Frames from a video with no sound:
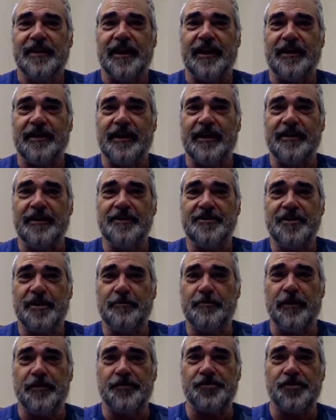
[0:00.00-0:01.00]
And
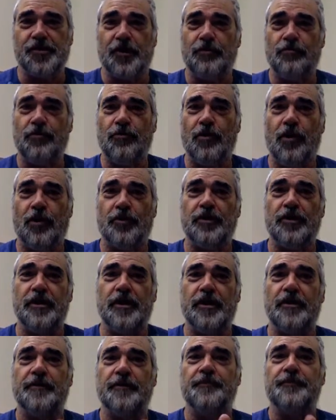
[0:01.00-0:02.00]
anytime you have salt water
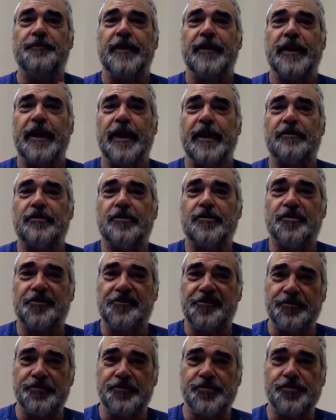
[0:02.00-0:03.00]
hitting
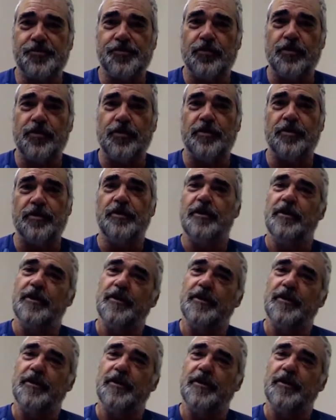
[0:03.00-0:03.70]
agricultural soil,